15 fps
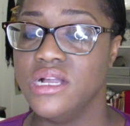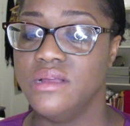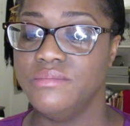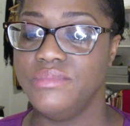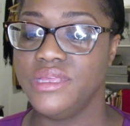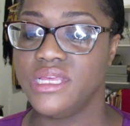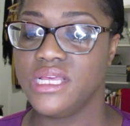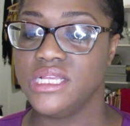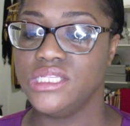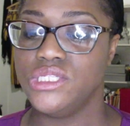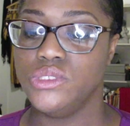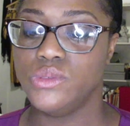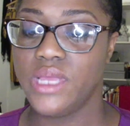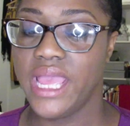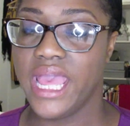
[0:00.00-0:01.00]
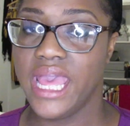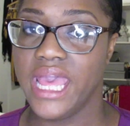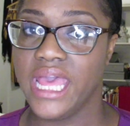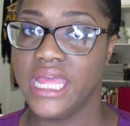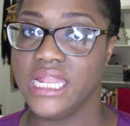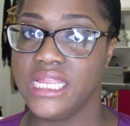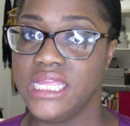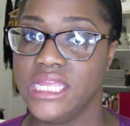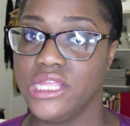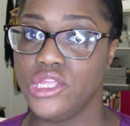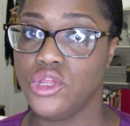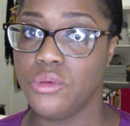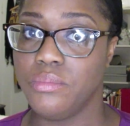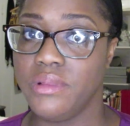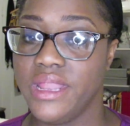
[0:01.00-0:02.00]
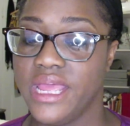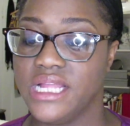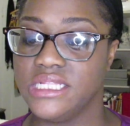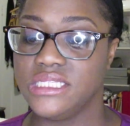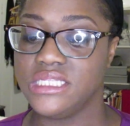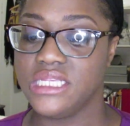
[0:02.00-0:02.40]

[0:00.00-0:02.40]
because you can kill your plants if